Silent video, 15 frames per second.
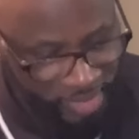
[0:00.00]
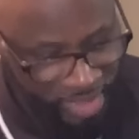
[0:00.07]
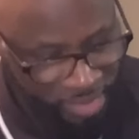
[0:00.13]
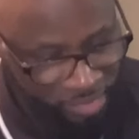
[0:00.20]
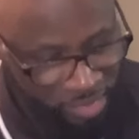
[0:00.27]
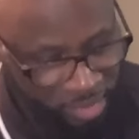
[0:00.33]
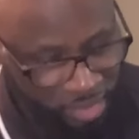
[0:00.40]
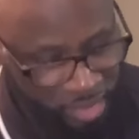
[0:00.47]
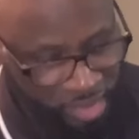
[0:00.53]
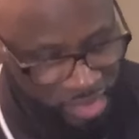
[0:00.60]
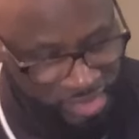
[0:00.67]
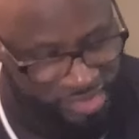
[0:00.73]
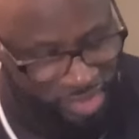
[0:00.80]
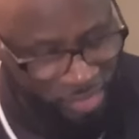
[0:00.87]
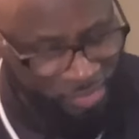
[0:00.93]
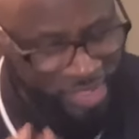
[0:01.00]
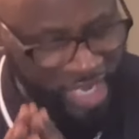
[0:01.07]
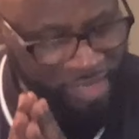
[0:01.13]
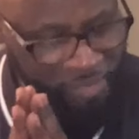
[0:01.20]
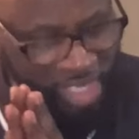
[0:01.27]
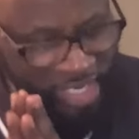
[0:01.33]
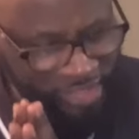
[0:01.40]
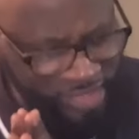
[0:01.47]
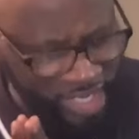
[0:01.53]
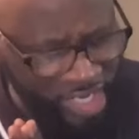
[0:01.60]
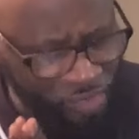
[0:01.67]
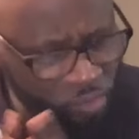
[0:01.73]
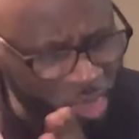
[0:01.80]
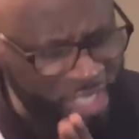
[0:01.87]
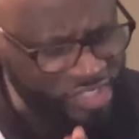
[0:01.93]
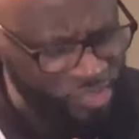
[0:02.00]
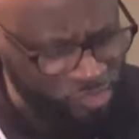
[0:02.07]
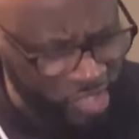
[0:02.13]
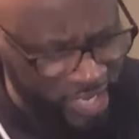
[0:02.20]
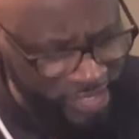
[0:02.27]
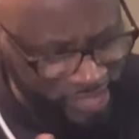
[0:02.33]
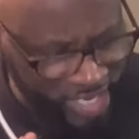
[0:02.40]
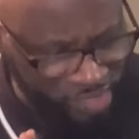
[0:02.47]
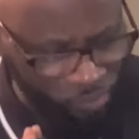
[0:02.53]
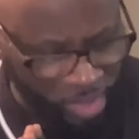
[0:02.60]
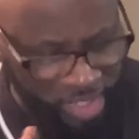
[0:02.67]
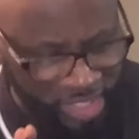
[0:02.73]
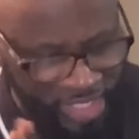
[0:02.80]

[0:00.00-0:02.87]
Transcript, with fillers: Mm-hmm. So that means that if we should think that way,